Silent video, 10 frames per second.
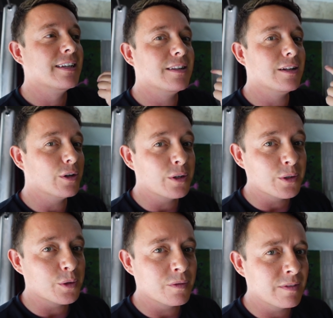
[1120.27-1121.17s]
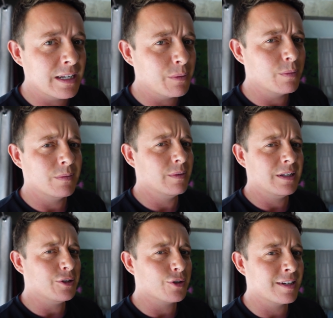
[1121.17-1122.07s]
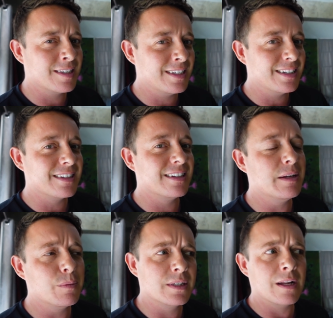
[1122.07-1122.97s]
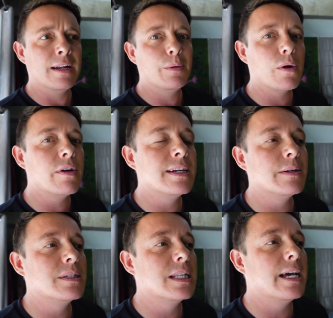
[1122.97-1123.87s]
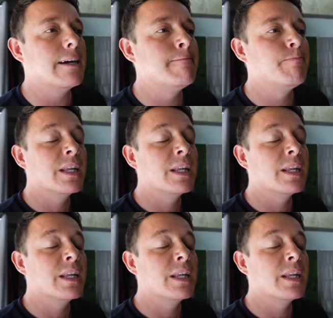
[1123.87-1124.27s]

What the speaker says: The locals were really interested and slightly worried I was there.